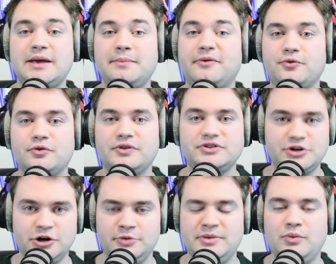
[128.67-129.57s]
before the
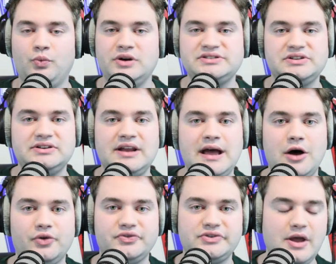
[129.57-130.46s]
tournament was
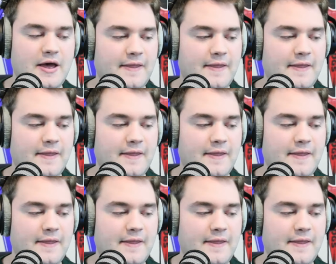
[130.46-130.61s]
announced,